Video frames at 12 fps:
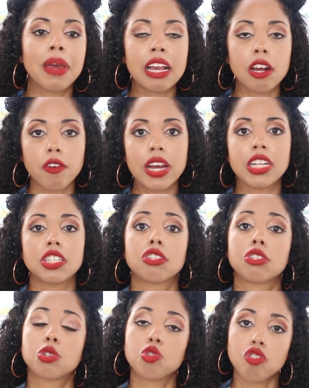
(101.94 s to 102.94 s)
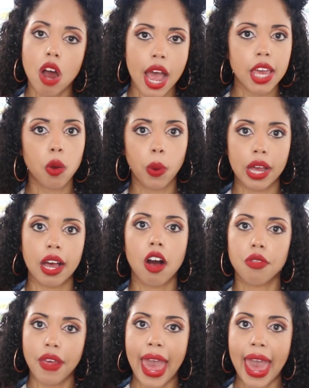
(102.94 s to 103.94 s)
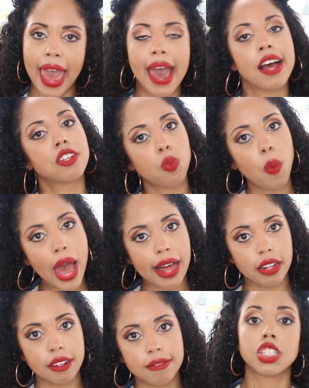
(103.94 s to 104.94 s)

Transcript: ingredients dry quicker on the hair as well.